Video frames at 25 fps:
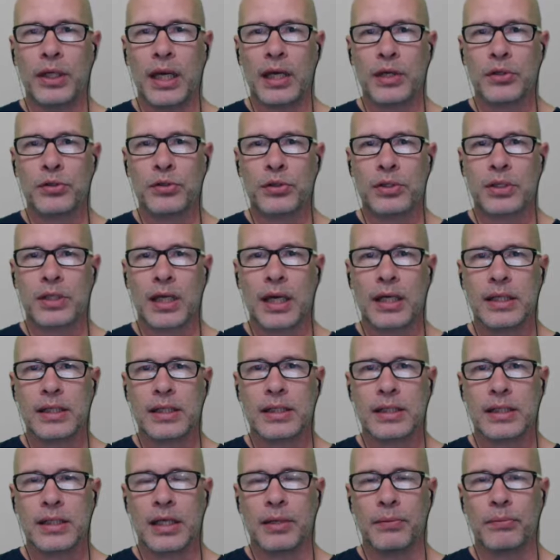
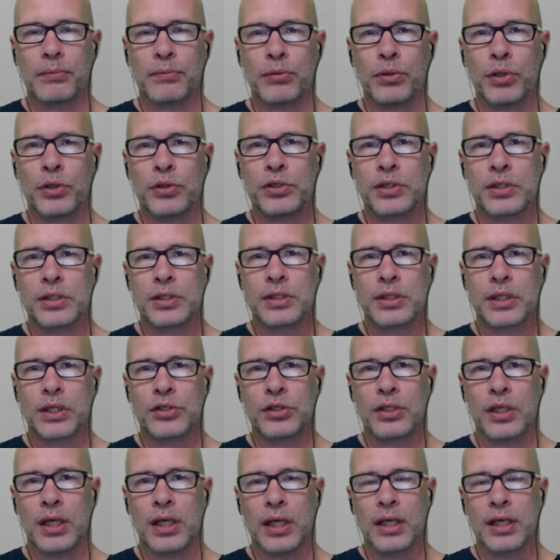exercises and approaches
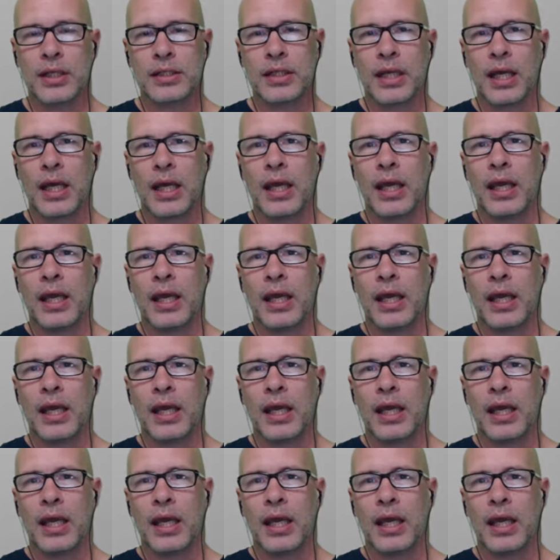such as